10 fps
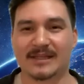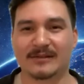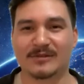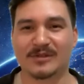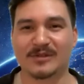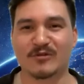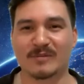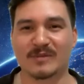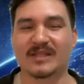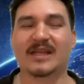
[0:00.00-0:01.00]
and lucid
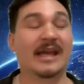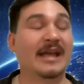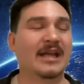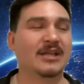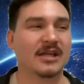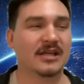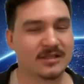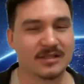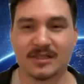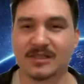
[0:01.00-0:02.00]
dreams.
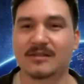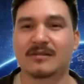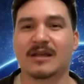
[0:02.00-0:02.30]
It's just,